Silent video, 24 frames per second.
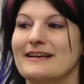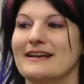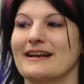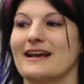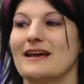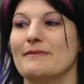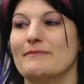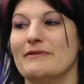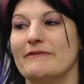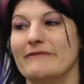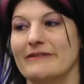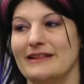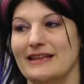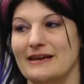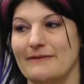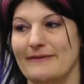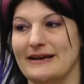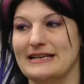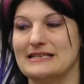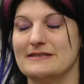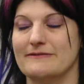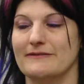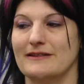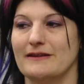and it can be really
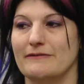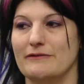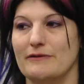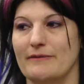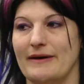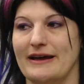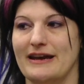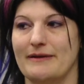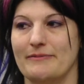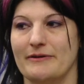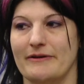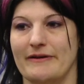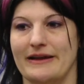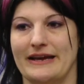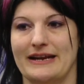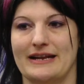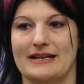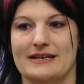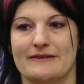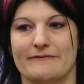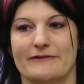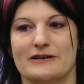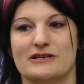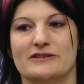wasteful if we wind up going in
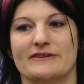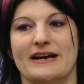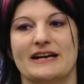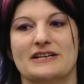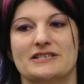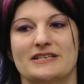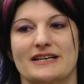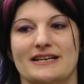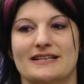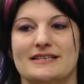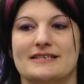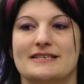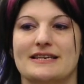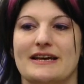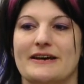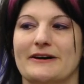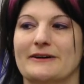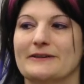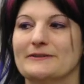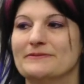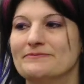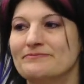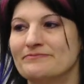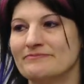a different direction.
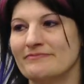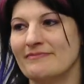So